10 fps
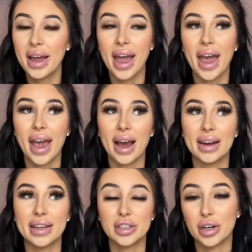and
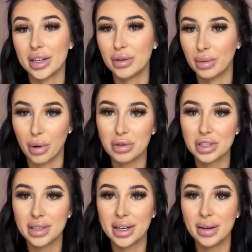it's hurting you
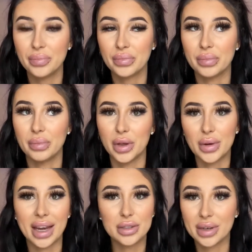emotionally, but you
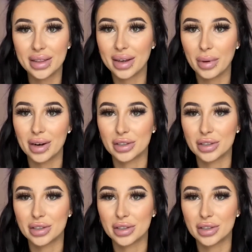can't do anything about it.